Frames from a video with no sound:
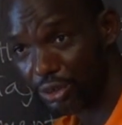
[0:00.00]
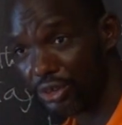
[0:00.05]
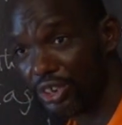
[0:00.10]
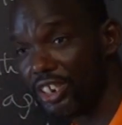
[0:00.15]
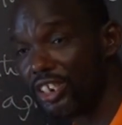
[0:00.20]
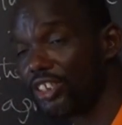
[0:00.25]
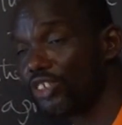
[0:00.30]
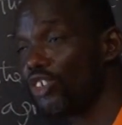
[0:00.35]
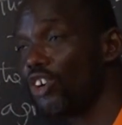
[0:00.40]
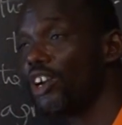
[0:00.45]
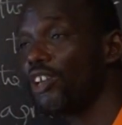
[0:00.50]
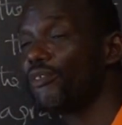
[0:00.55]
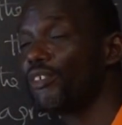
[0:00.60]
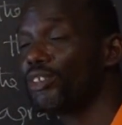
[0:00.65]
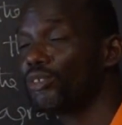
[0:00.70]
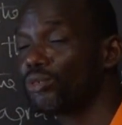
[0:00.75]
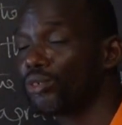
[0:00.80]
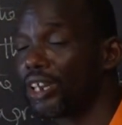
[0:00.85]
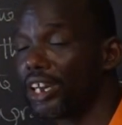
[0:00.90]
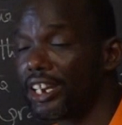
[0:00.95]
You didn't go even
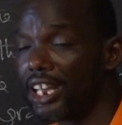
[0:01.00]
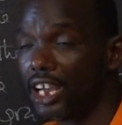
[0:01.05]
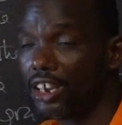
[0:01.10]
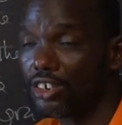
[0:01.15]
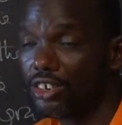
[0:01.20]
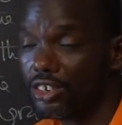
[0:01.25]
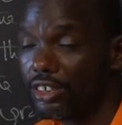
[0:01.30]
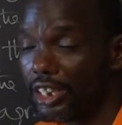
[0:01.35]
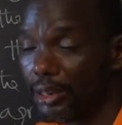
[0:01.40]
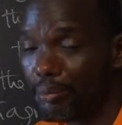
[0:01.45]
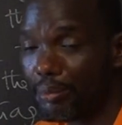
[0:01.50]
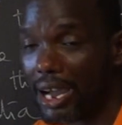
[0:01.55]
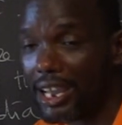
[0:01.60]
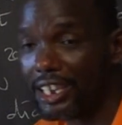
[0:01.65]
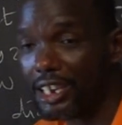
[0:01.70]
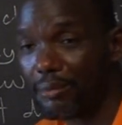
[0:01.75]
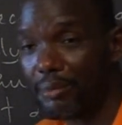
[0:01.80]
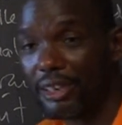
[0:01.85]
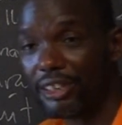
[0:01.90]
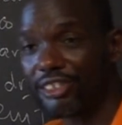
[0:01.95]
to Kariako and buy
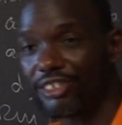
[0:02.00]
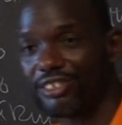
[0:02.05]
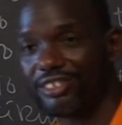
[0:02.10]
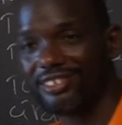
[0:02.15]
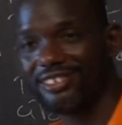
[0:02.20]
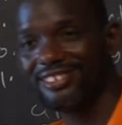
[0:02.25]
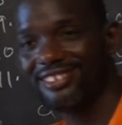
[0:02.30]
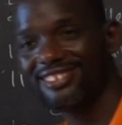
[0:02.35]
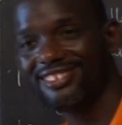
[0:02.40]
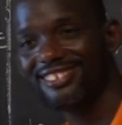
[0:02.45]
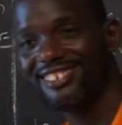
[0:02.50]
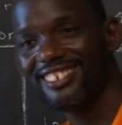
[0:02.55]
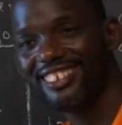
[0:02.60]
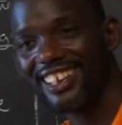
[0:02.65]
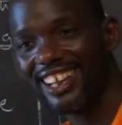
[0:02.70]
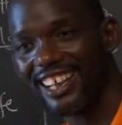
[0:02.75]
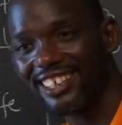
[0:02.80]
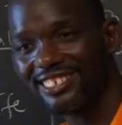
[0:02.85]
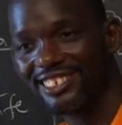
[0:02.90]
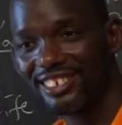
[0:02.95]
a battery
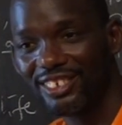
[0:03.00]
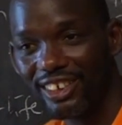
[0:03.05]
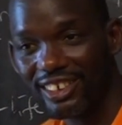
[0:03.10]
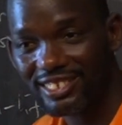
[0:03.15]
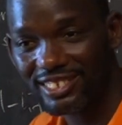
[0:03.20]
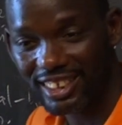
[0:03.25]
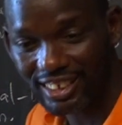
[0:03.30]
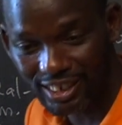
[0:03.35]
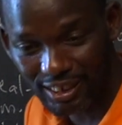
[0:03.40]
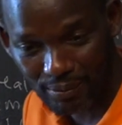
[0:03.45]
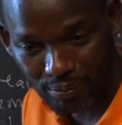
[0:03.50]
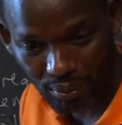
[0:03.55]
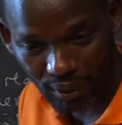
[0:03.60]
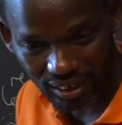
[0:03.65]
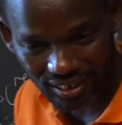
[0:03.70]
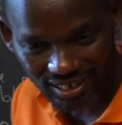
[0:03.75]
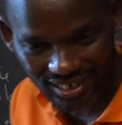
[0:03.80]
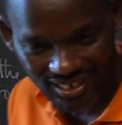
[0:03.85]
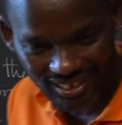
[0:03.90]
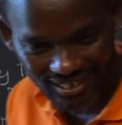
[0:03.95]
as your starting
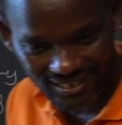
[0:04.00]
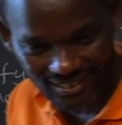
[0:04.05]
point